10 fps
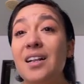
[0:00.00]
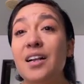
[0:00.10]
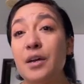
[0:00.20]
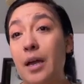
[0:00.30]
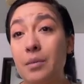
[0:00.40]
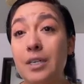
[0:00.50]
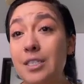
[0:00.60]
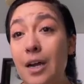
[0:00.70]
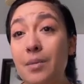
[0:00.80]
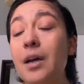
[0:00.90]
okay, I'm gonna
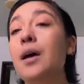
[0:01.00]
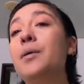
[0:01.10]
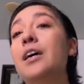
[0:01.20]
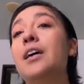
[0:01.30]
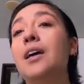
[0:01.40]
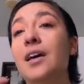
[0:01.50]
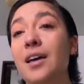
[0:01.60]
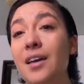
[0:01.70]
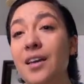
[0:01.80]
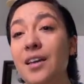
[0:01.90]
stop, but
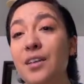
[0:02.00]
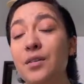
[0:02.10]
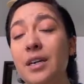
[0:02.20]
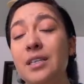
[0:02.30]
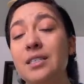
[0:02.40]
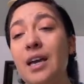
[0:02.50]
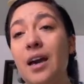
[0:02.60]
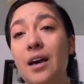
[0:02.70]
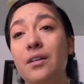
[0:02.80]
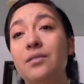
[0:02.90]
you guys
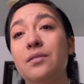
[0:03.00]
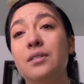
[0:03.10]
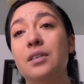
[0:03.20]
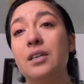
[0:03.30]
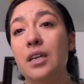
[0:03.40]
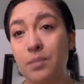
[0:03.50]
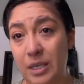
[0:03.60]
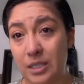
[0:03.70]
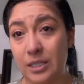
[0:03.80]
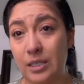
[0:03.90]
have an
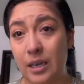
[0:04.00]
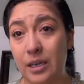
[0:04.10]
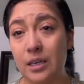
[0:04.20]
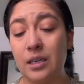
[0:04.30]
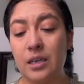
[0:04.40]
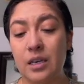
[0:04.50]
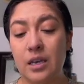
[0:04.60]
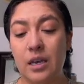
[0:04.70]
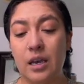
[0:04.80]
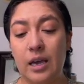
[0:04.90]
amazing day,
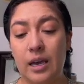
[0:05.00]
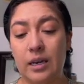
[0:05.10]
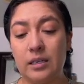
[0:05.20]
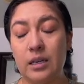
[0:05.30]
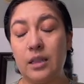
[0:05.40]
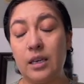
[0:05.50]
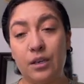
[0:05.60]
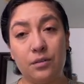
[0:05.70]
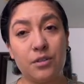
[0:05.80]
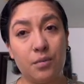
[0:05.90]
and thank
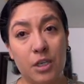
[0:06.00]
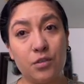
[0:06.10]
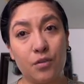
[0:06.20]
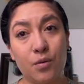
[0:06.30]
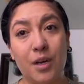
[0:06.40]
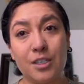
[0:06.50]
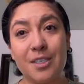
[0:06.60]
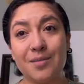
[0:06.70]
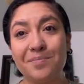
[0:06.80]
you so much for watching.